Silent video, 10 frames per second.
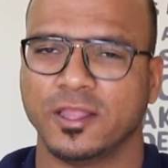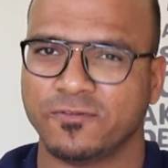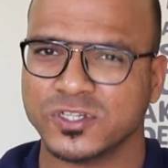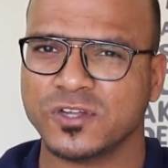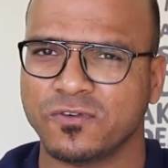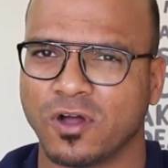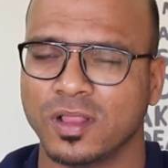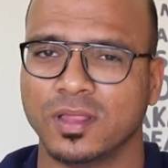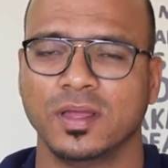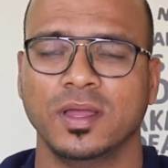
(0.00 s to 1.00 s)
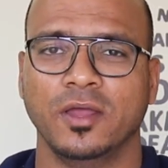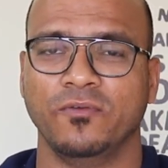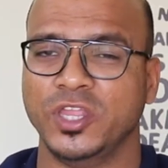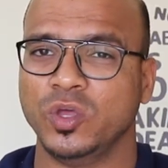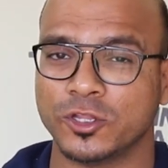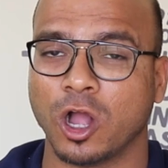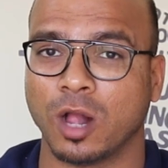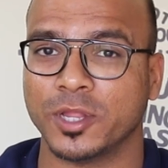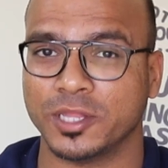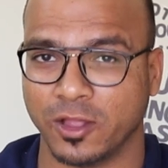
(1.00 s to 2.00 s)
Now first of all, when you talk
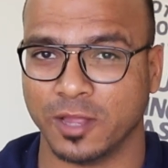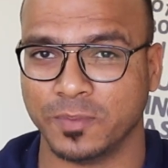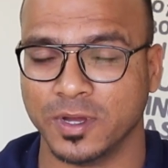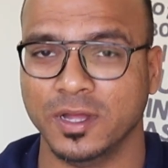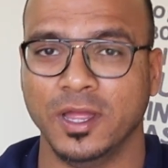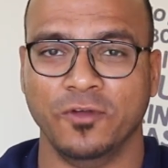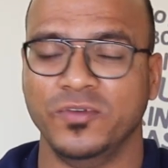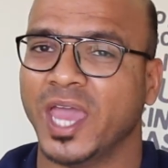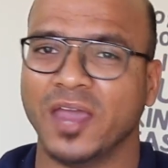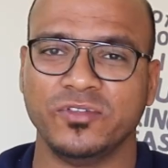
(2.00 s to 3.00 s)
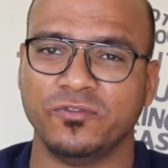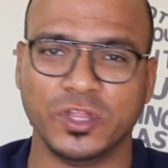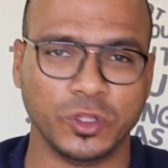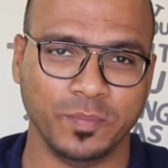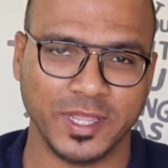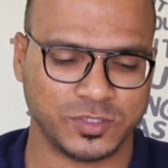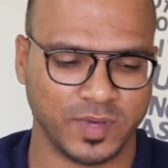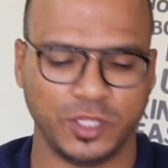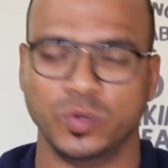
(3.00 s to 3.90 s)
about a developer, we have different domains, right?